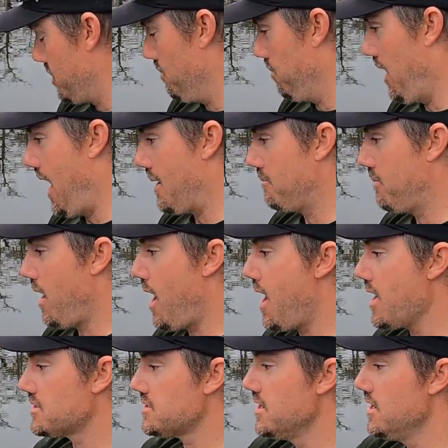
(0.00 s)
for your black
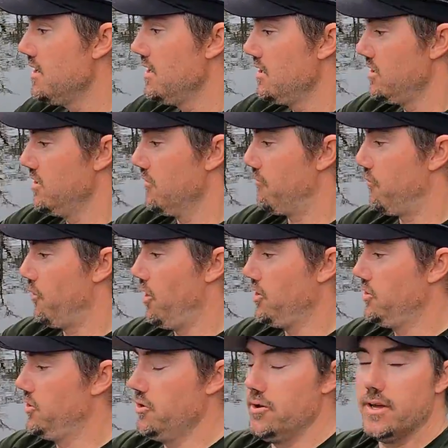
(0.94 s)
box. Your
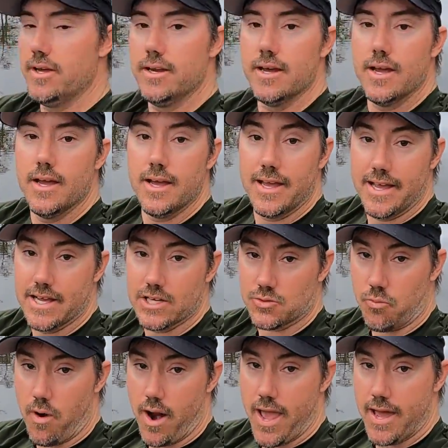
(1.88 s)
front unit
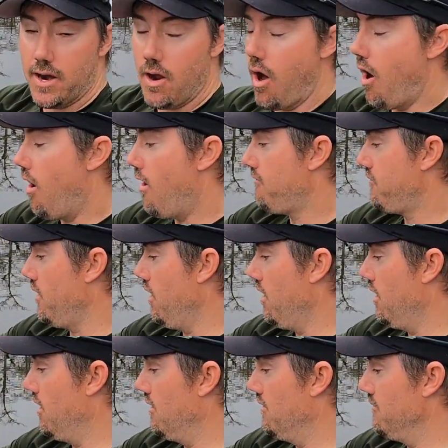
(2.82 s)
is ran off
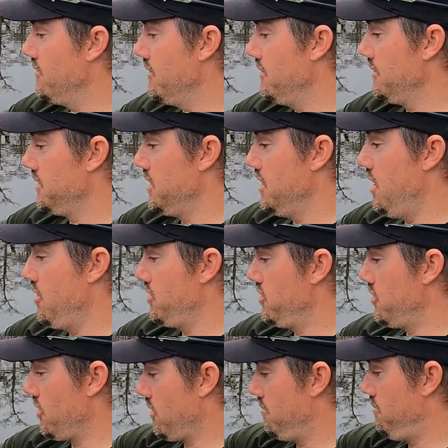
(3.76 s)
of,
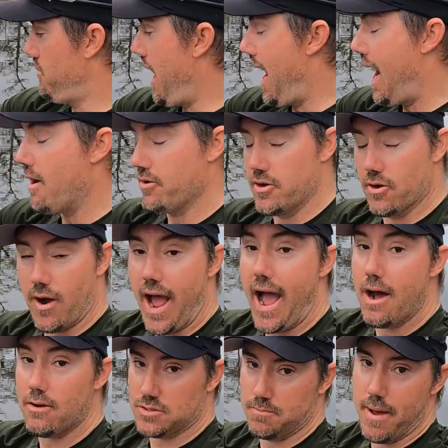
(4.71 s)
your
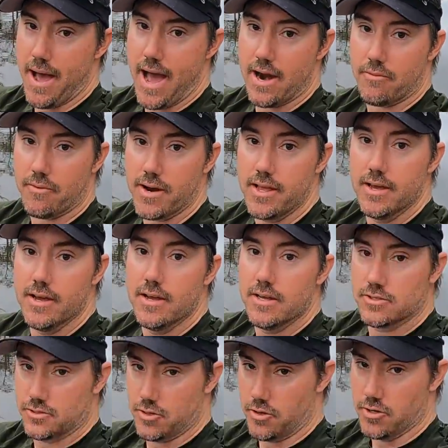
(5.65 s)
house battery,
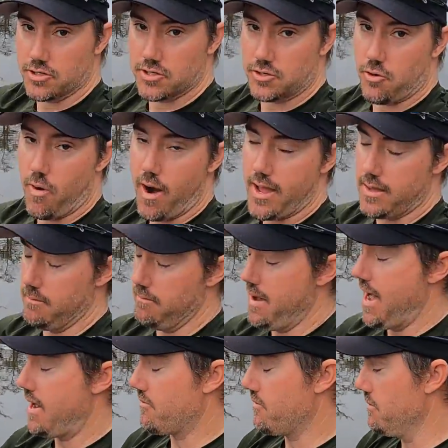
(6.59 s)
so your
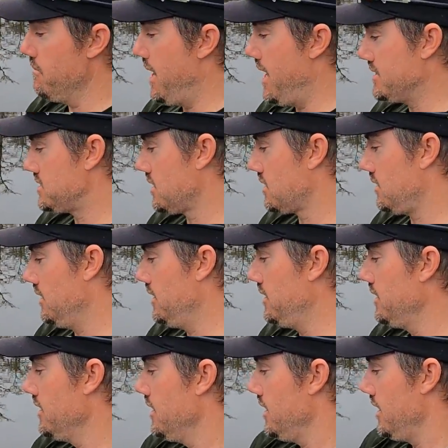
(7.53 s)
cranking battery
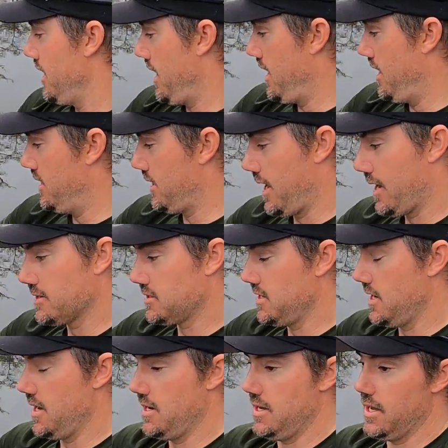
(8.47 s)
basically. And like
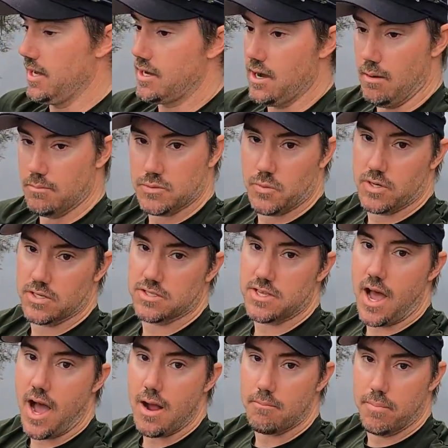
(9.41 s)
I said, it comes with
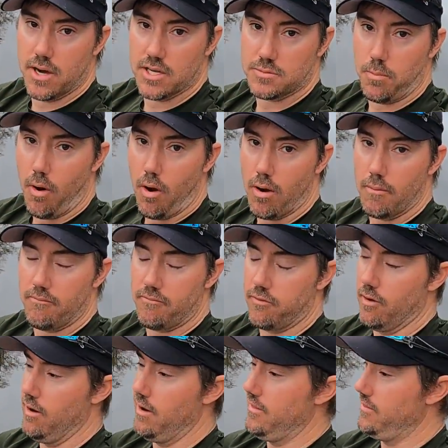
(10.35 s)
a stock bus bar
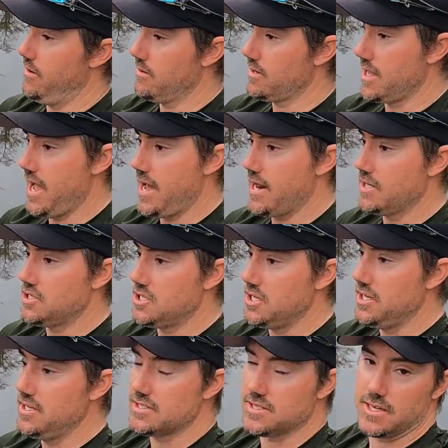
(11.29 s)
up front. They're kind of
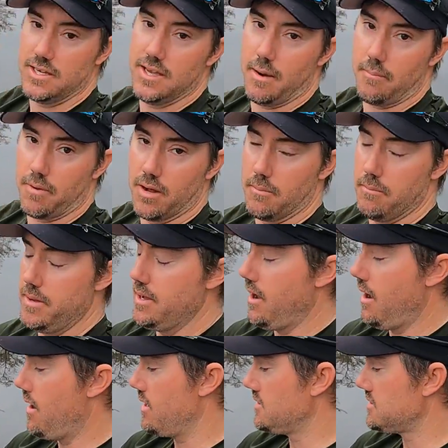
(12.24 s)
cheesy, I'm going to
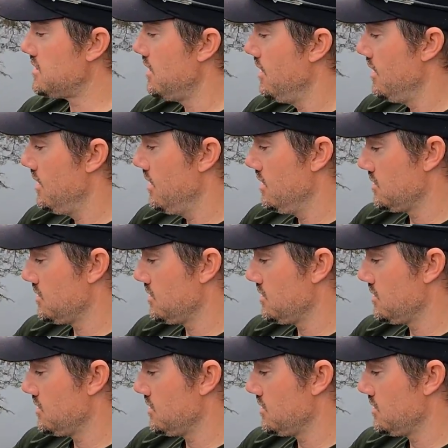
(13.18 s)
be honest,